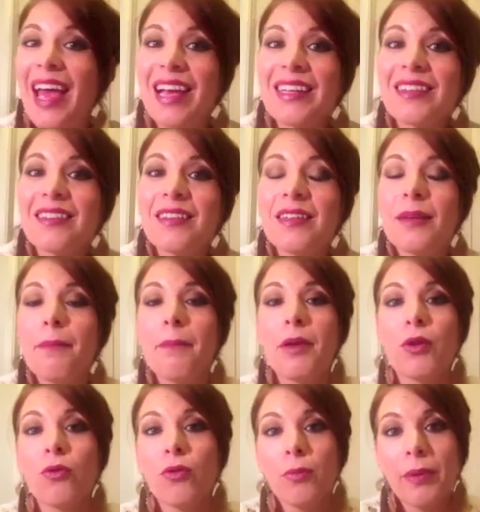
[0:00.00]
excellent
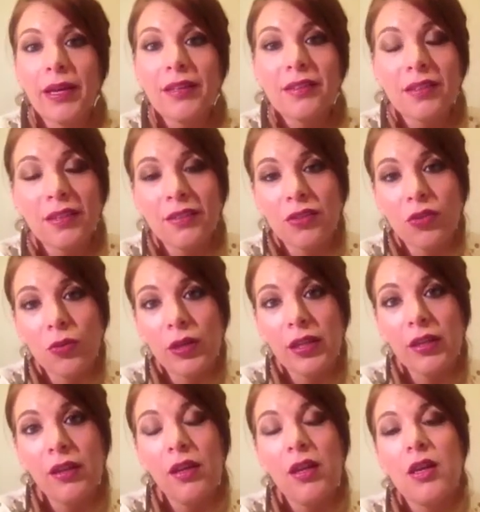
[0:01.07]
mineral-based
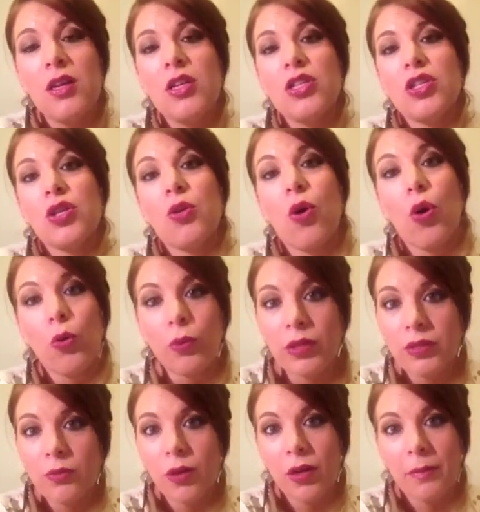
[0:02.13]
sunscreen. So you
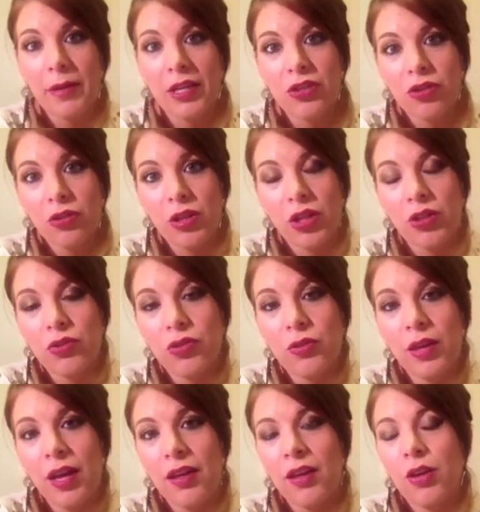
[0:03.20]
always want to make sure that you do
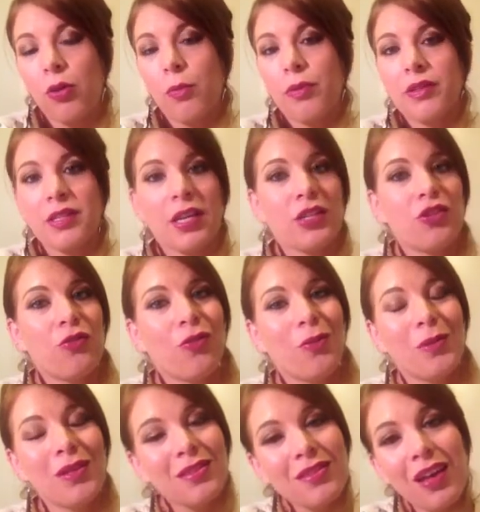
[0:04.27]
that. It'll protect you from
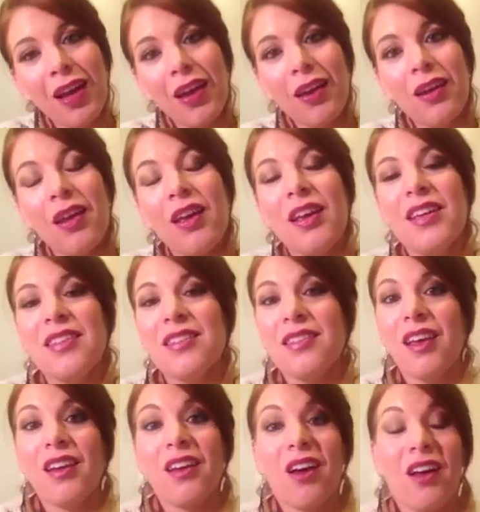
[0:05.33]
the sun.
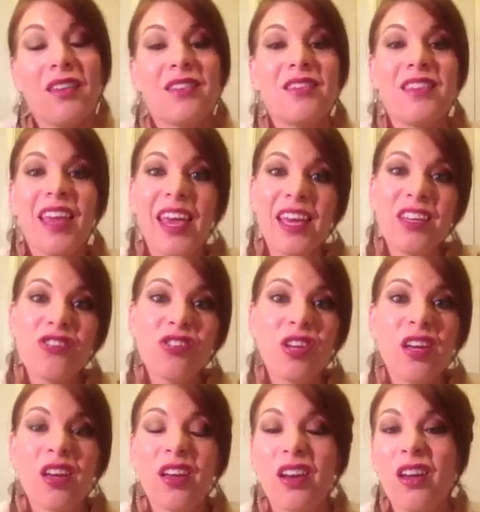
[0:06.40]
Sun causes
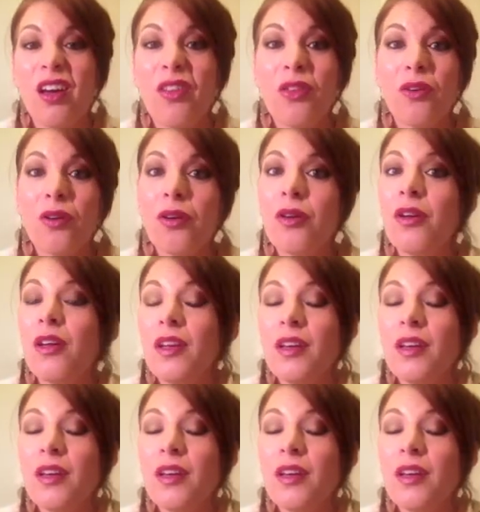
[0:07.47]
aging and other,